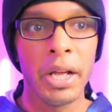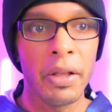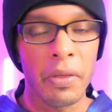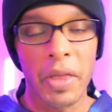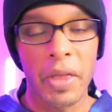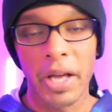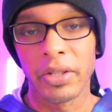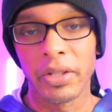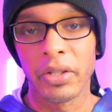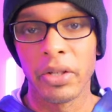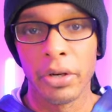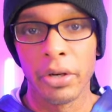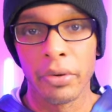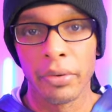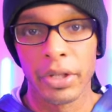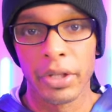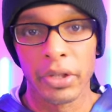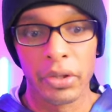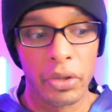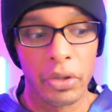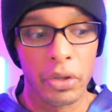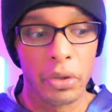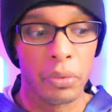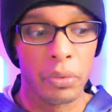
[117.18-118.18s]
that's
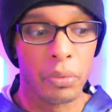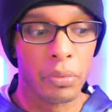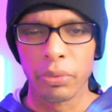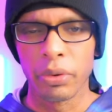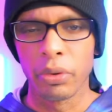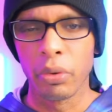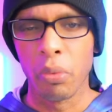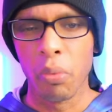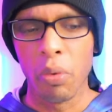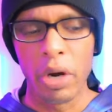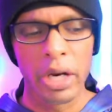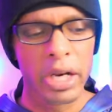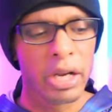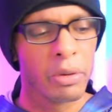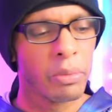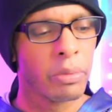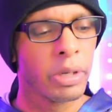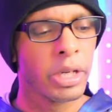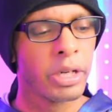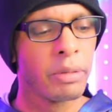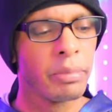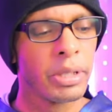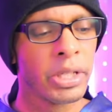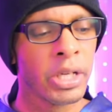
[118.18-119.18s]
nearest you. The one that we're
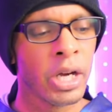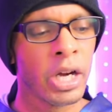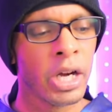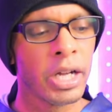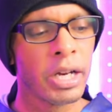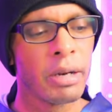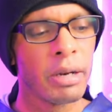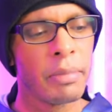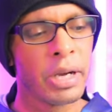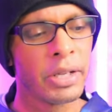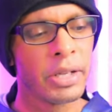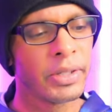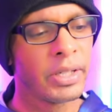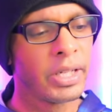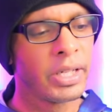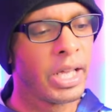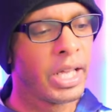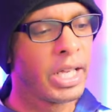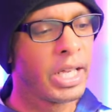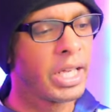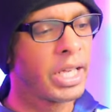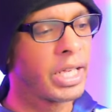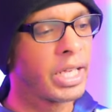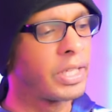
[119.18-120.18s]
going to be talking about
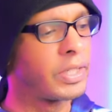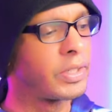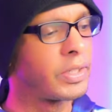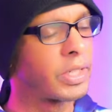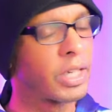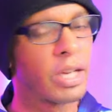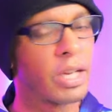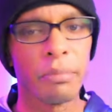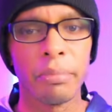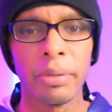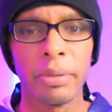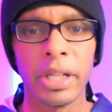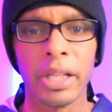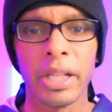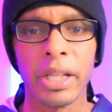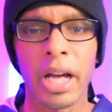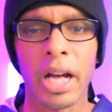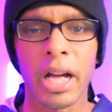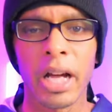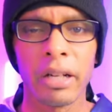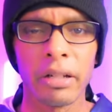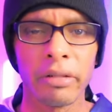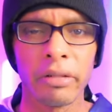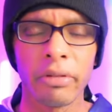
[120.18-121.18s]
today is a company
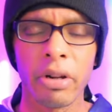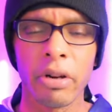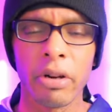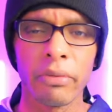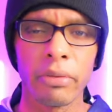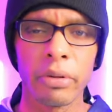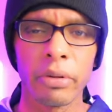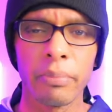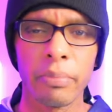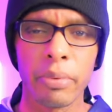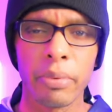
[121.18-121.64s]
that I have covered